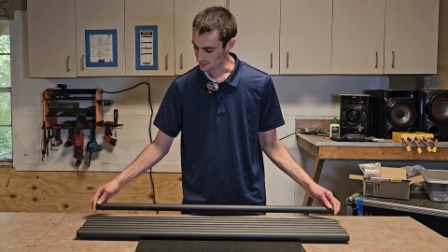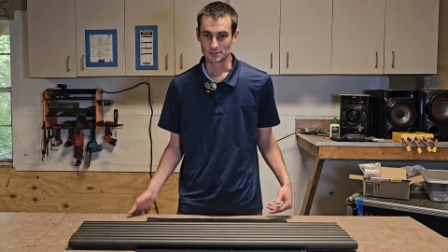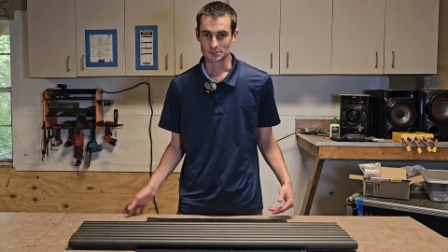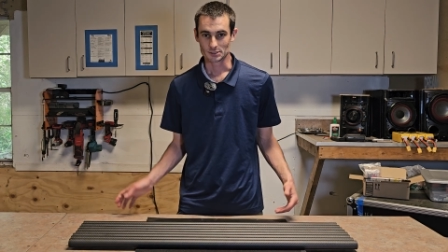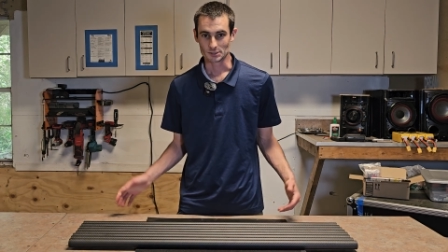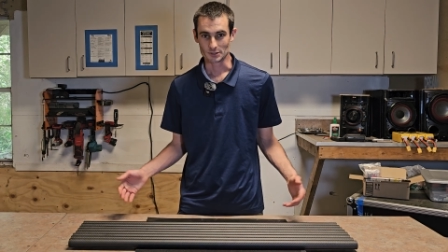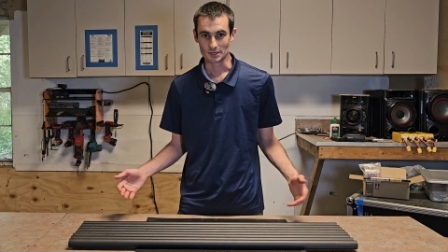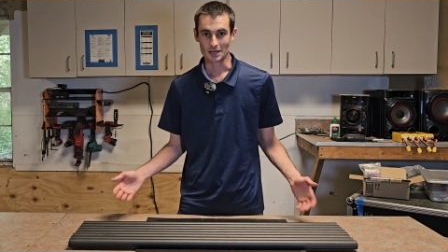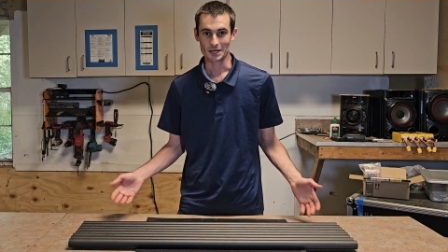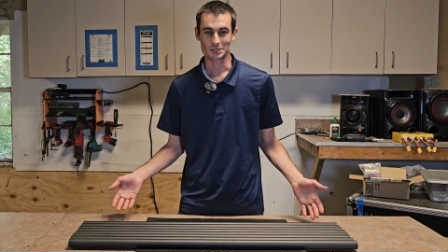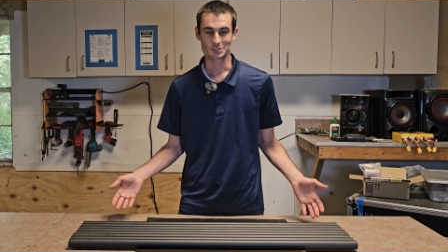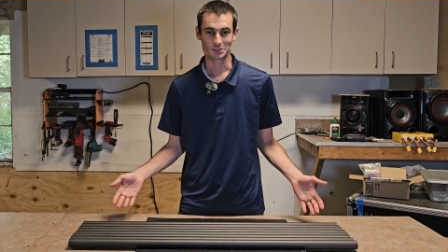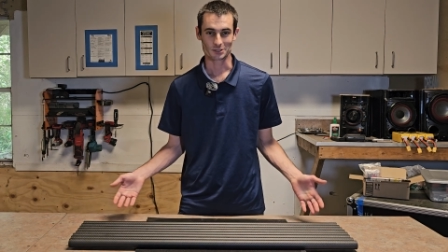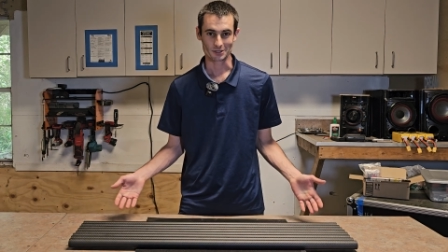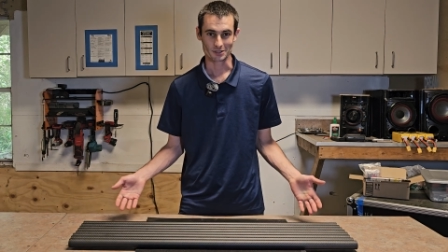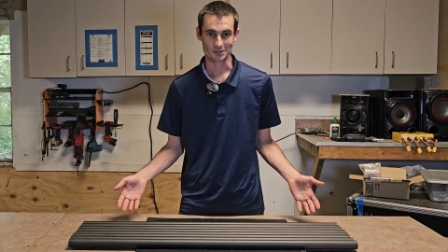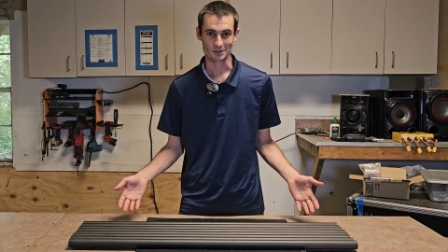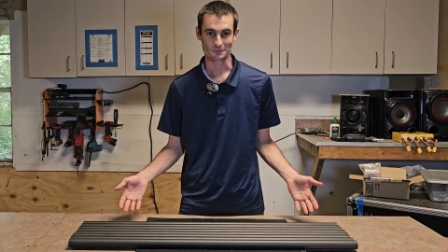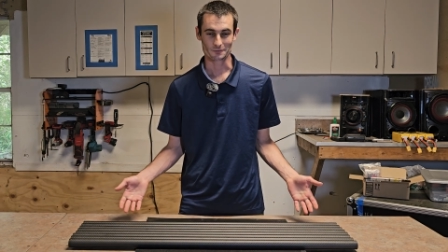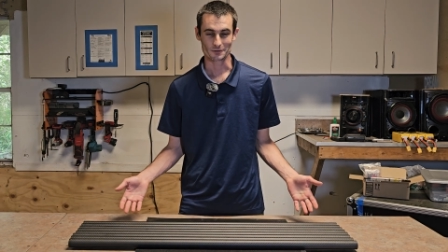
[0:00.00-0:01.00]
So
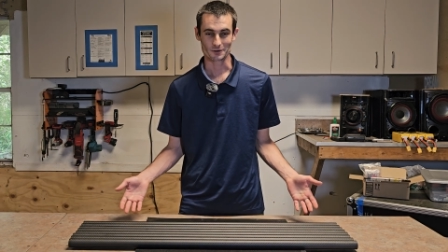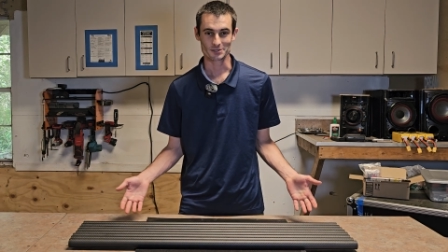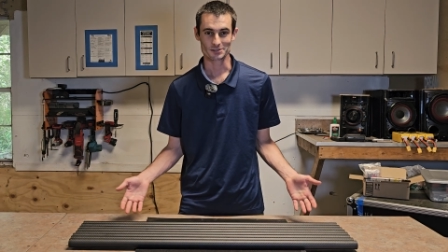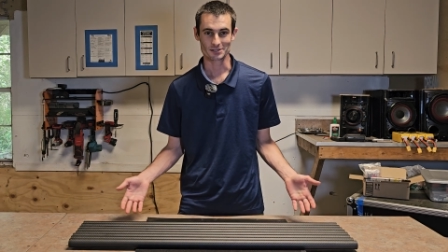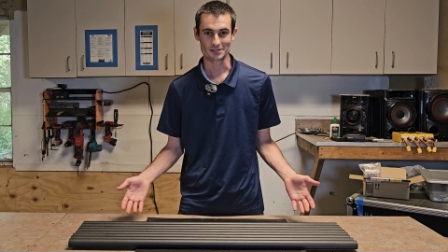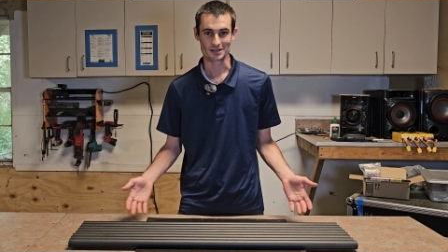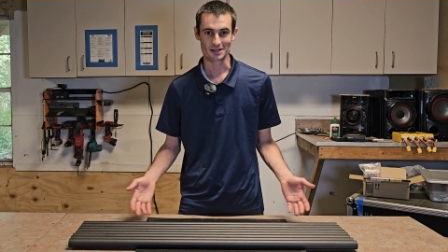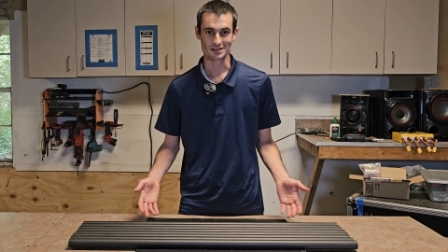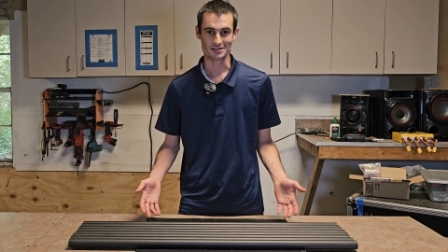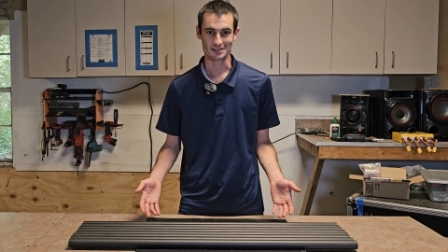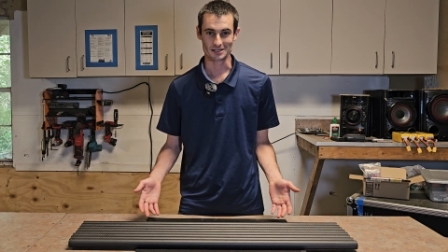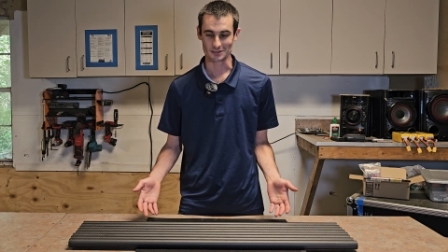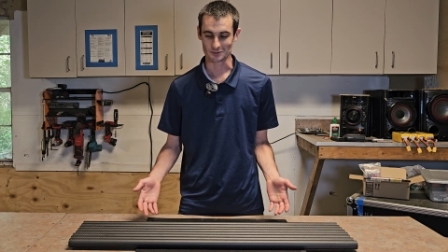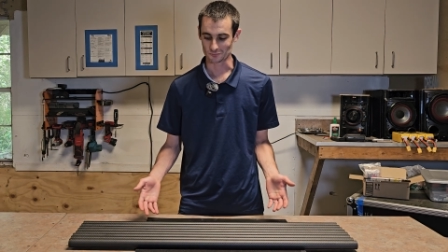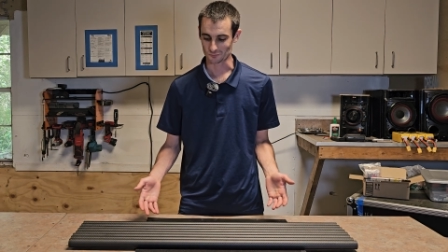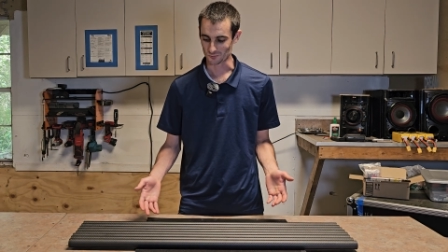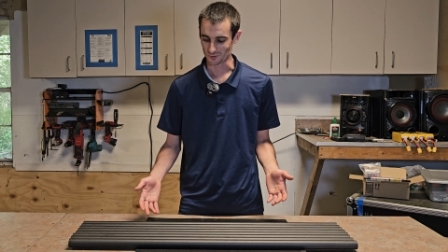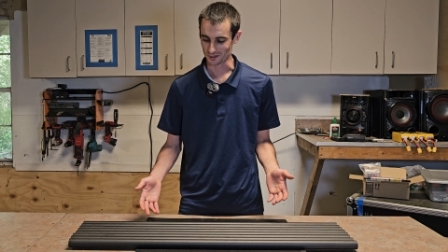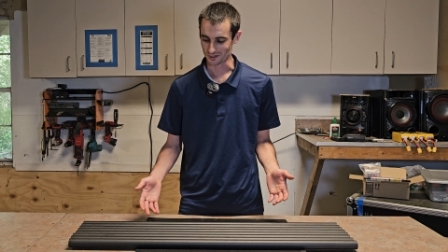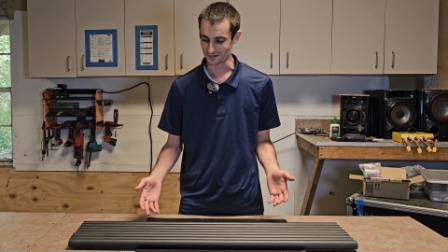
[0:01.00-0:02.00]
naturally, the first thing I did
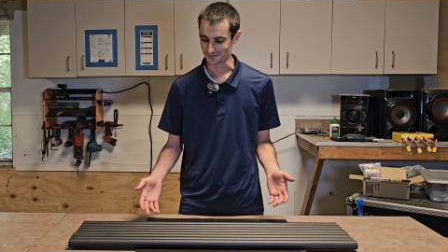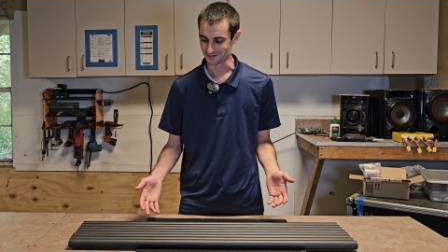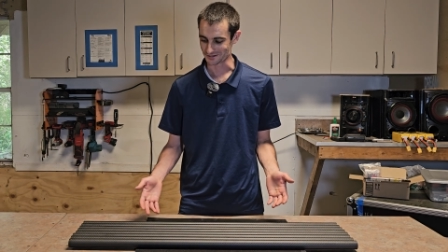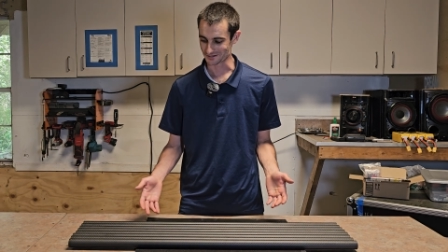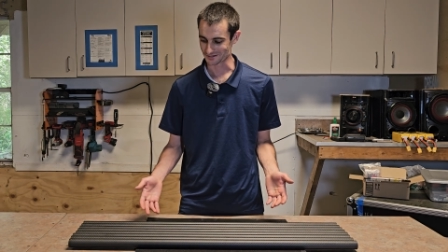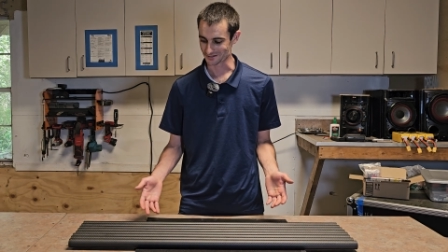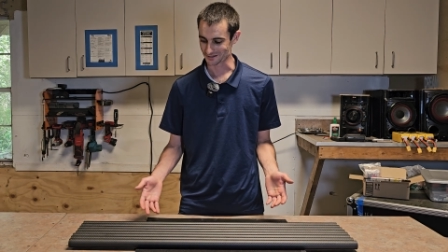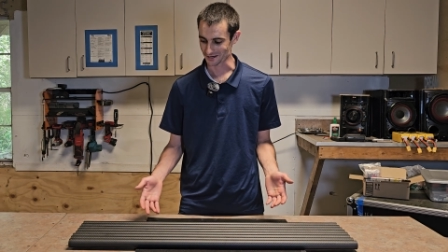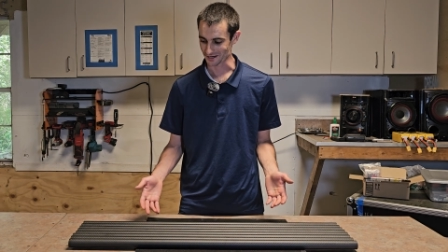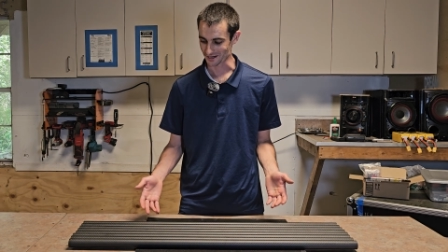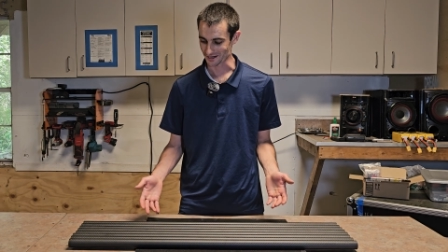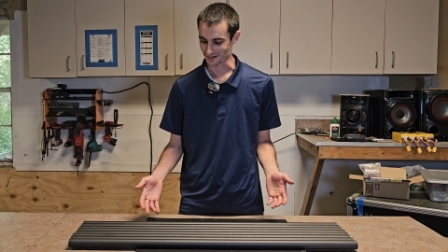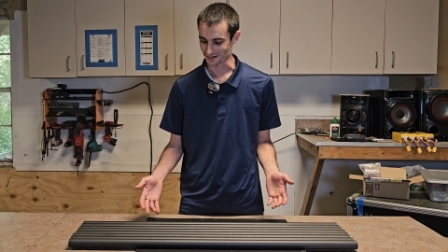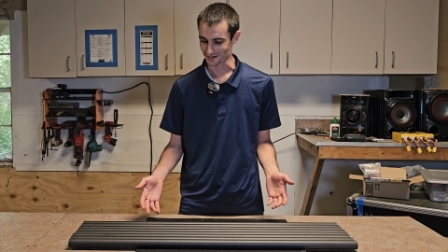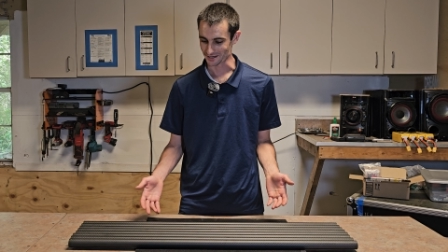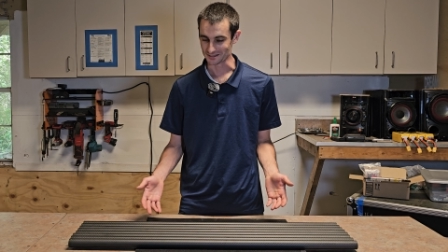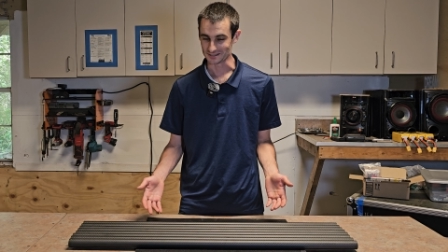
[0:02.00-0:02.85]
was uh,